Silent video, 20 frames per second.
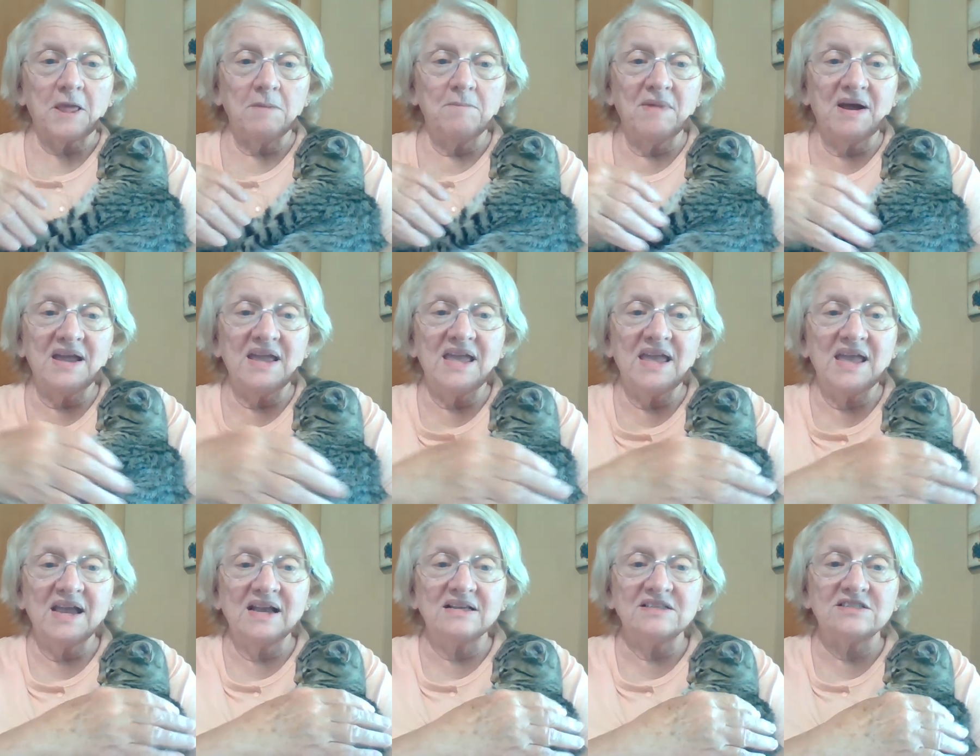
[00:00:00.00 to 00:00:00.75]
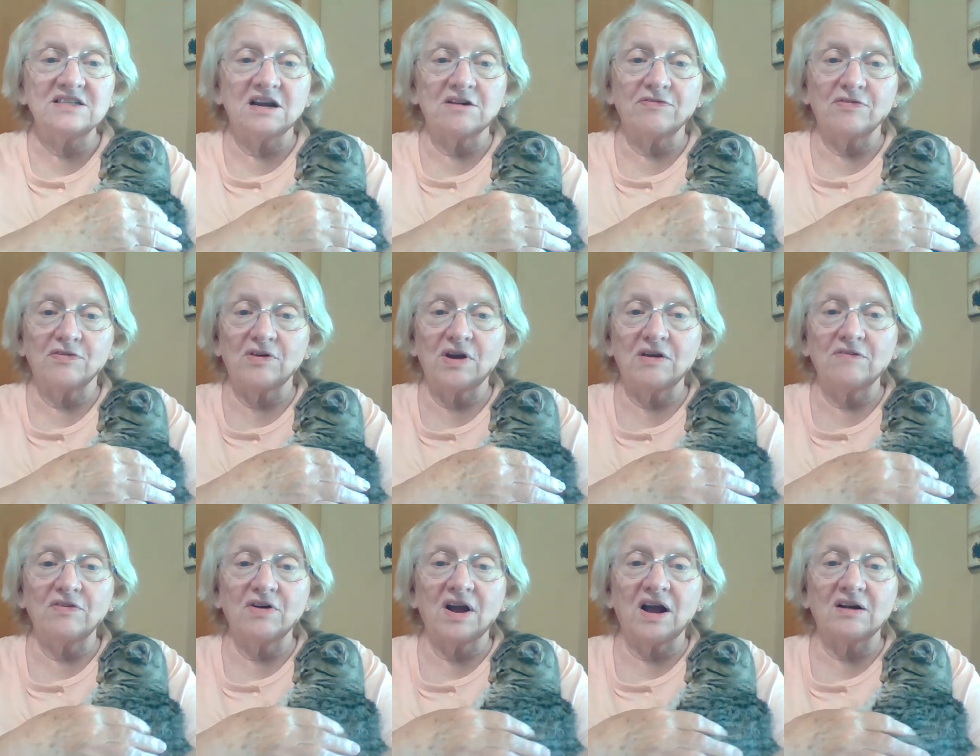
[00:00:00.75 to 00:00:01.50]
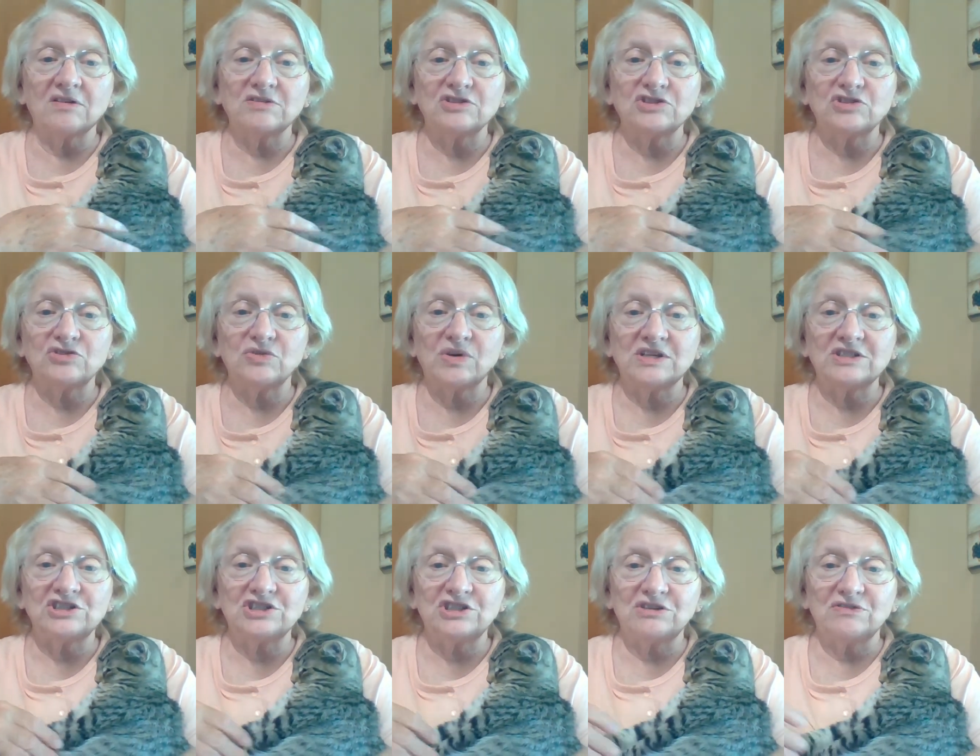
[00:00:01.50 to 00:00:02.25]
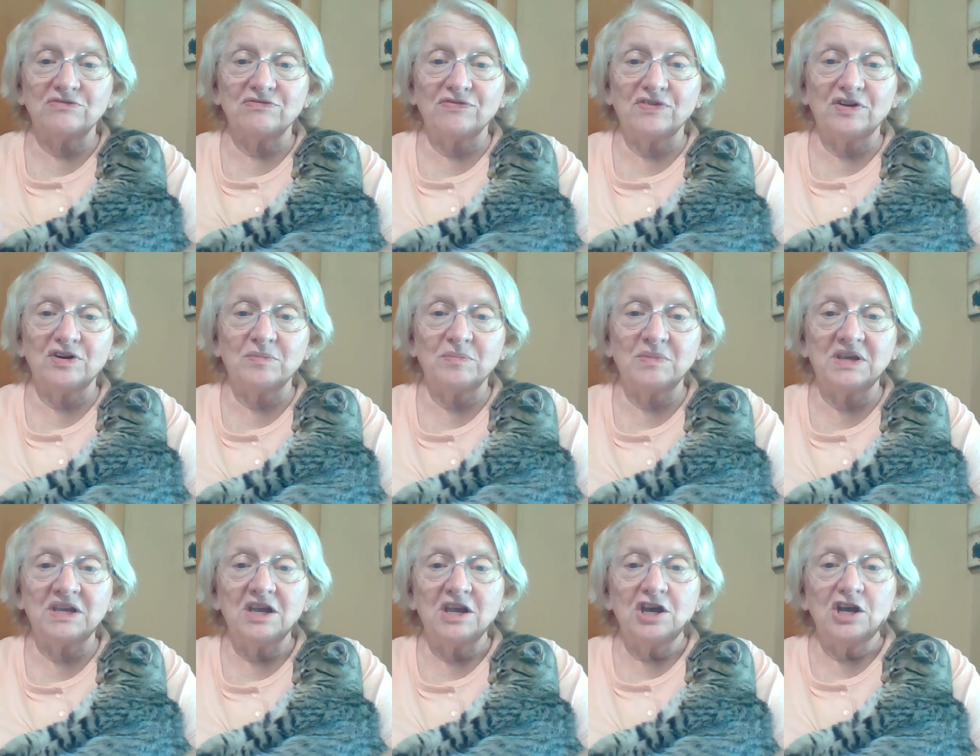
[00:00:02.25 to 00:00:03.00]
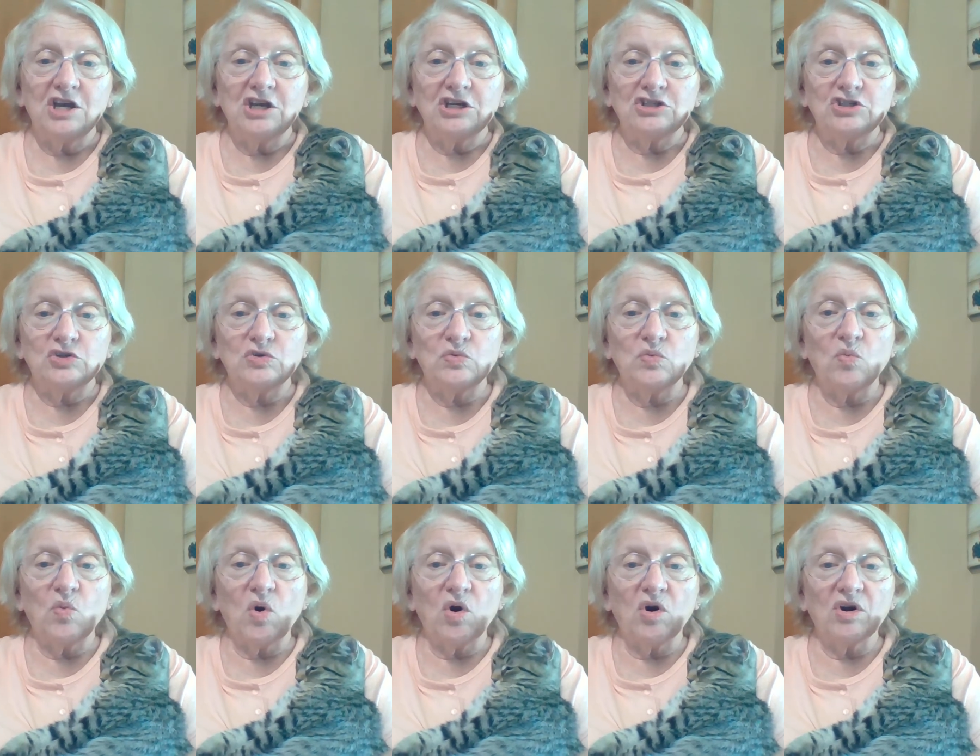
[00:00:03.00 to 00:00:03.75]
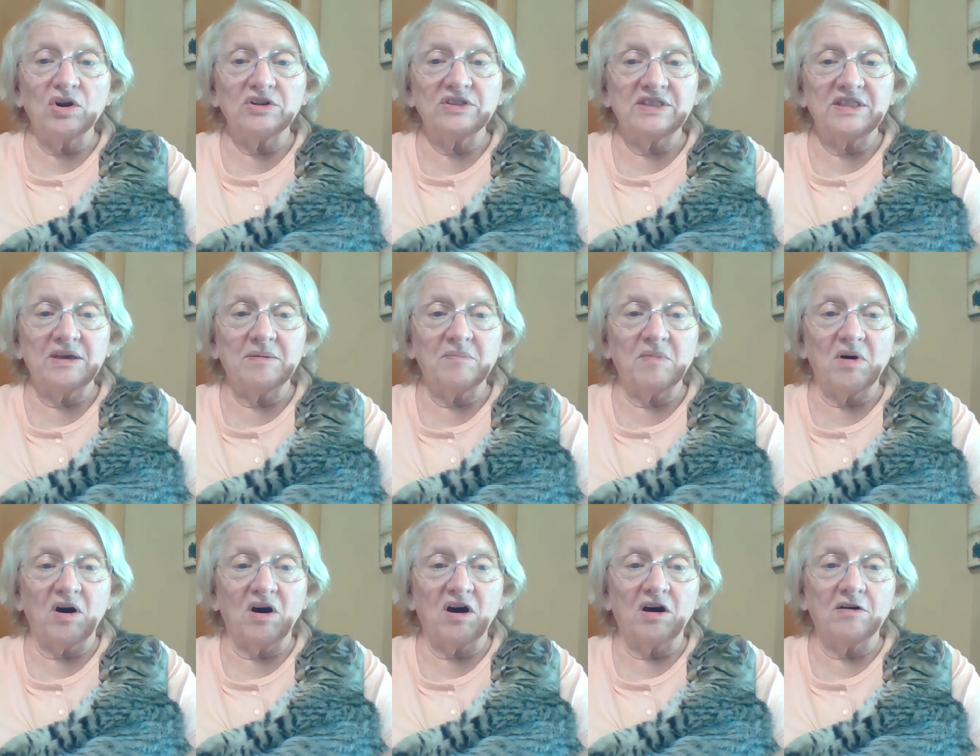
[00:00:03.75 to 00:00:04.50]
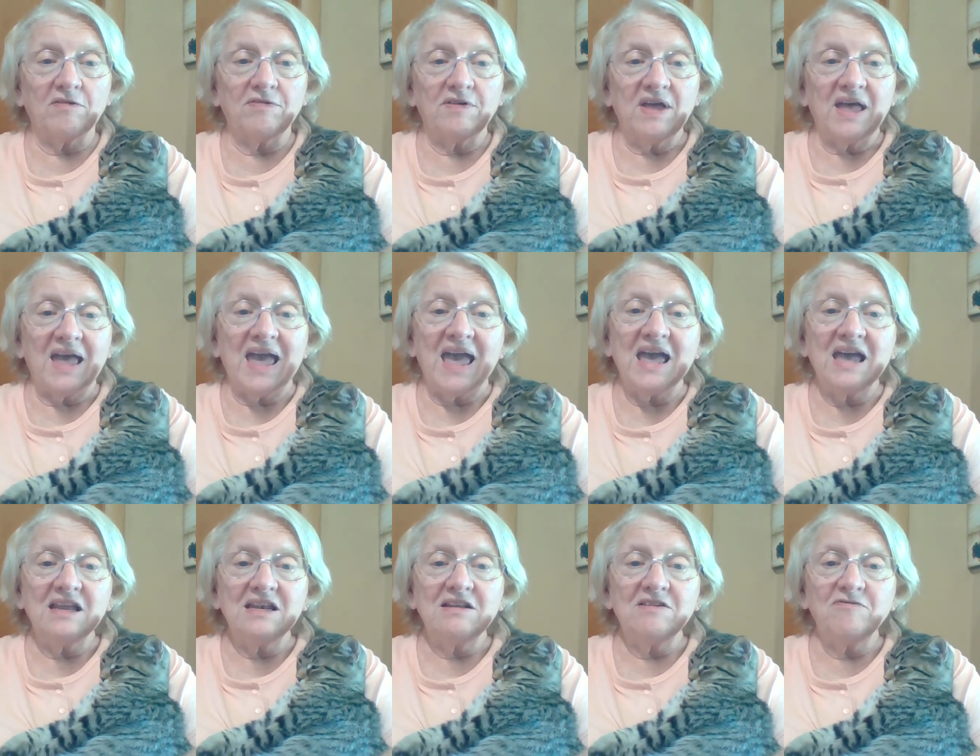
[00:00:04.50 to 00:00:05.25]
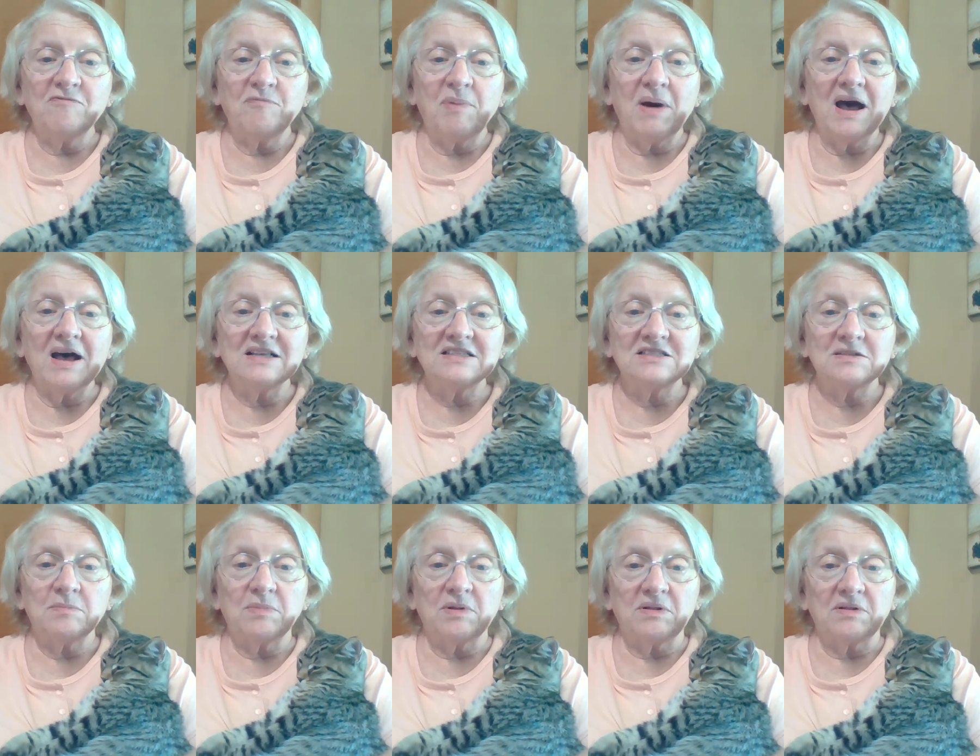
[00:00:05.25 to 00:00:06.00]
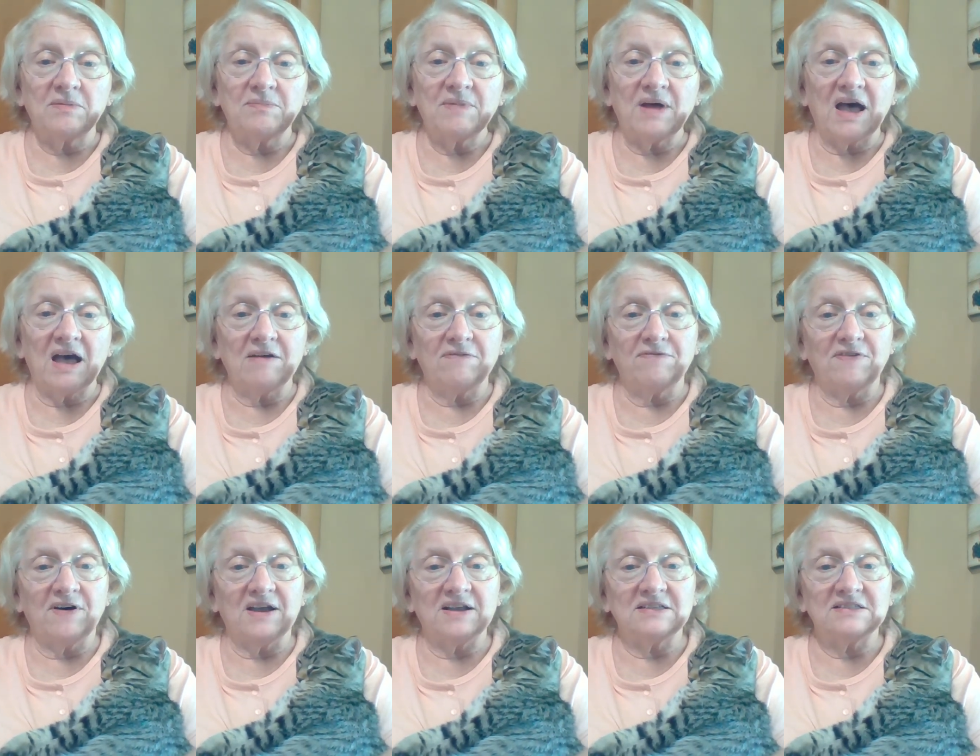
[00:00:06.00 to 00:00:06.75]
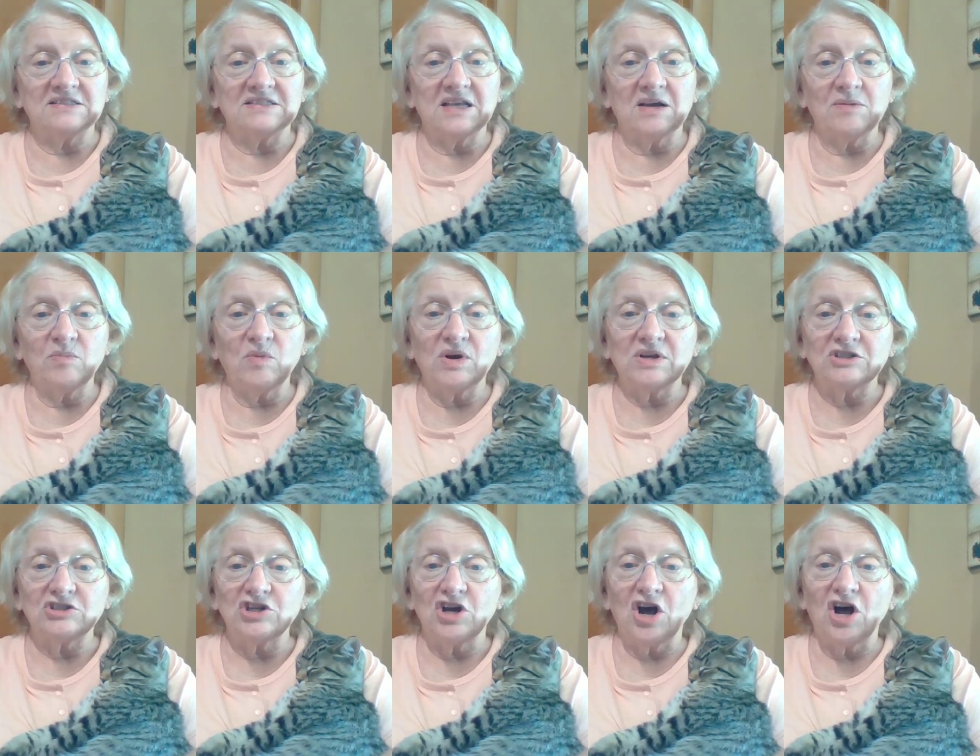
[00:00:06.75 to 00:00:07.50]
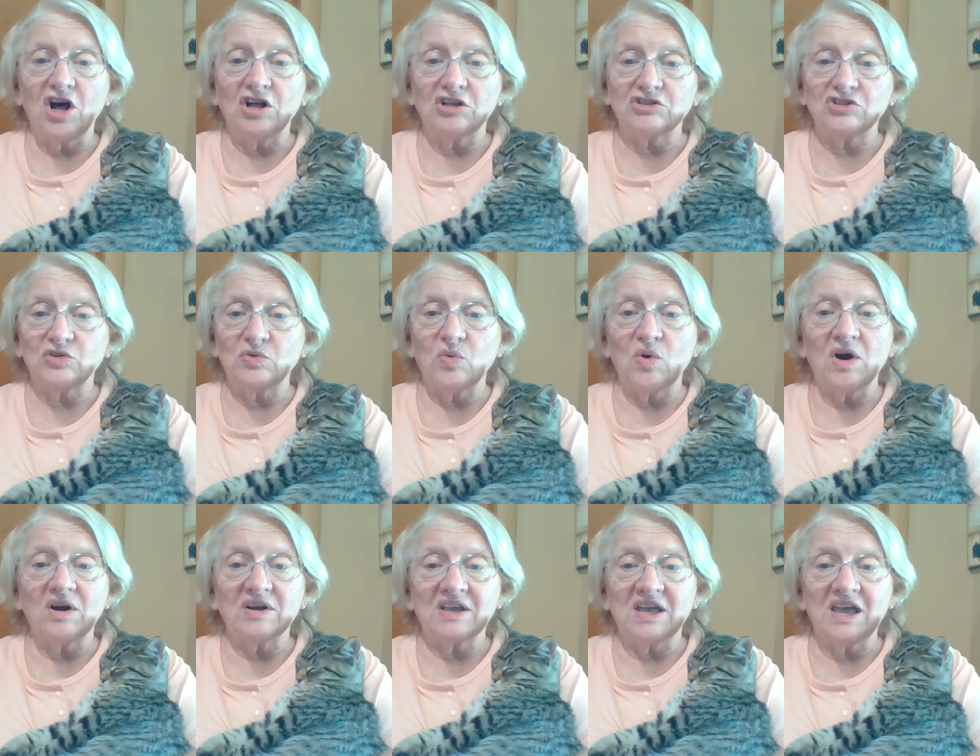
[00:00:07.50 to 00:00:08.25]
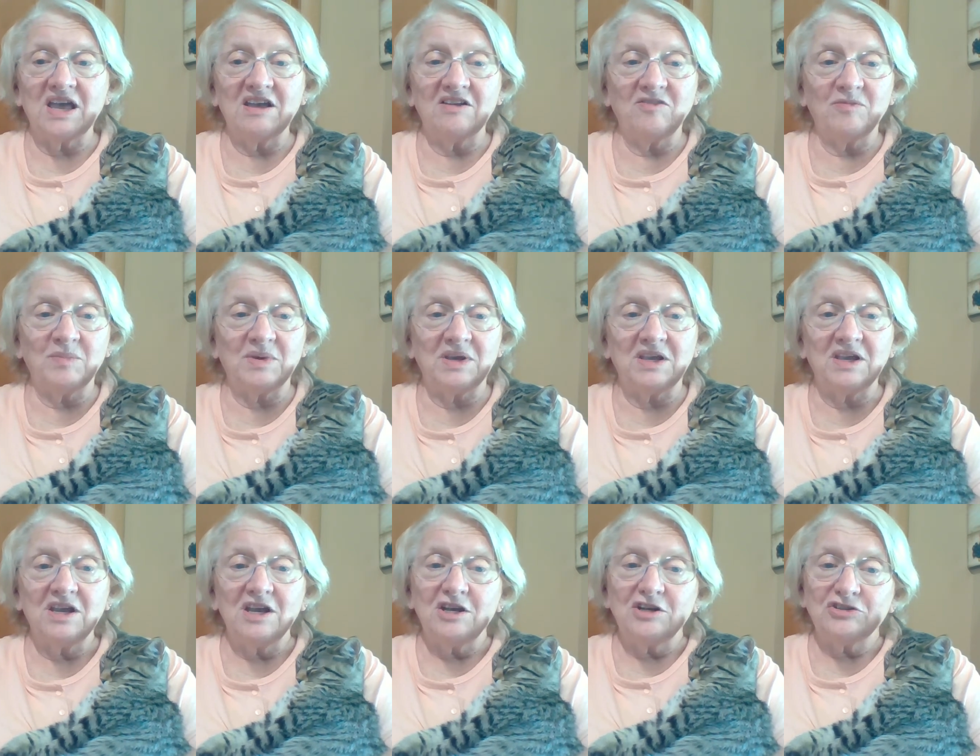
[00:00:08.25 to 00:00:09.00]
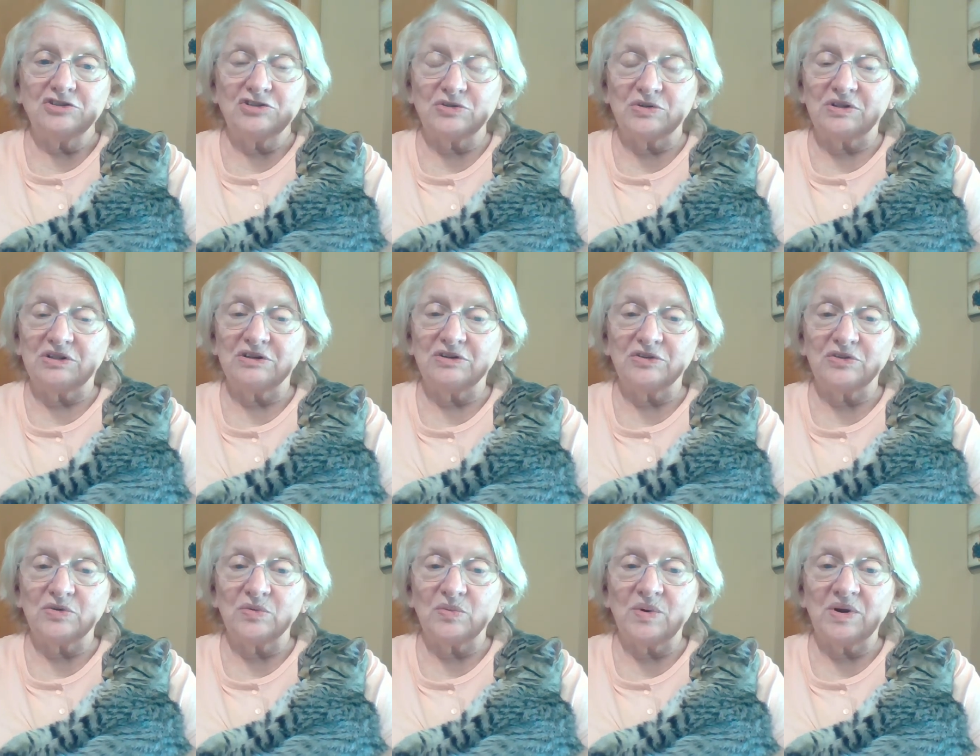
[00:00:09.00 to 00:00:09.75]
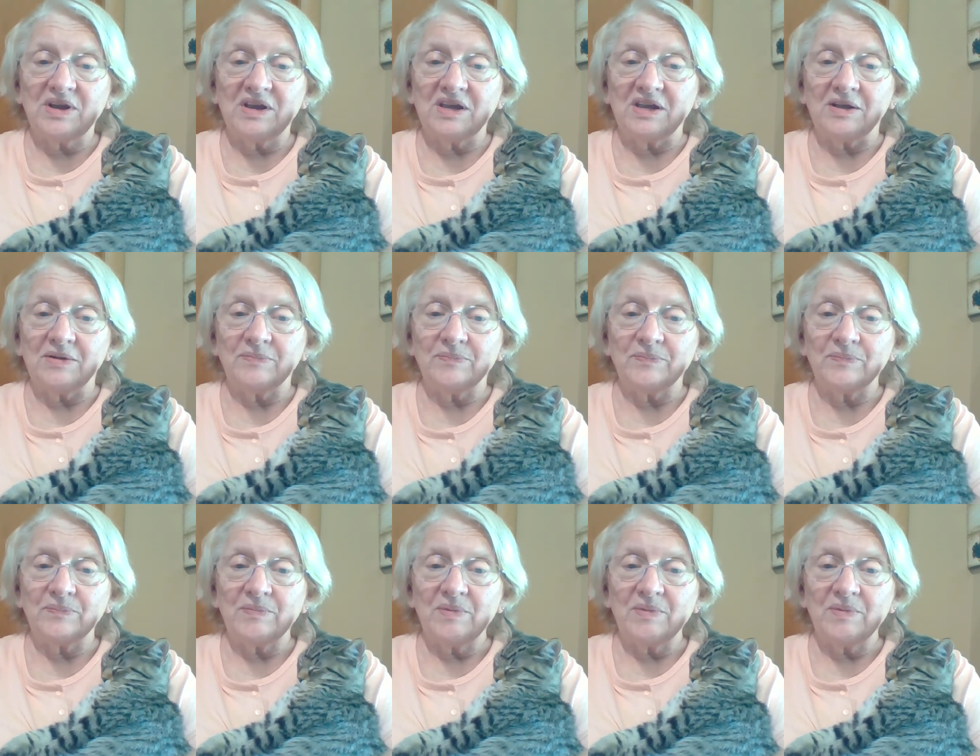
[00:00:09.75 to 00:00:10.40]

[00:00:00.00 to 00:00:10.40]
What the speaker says: My hands are forever outstretched in front of me to ward them off, and if possible, I find someone tall to walk ahead of me to clear the way.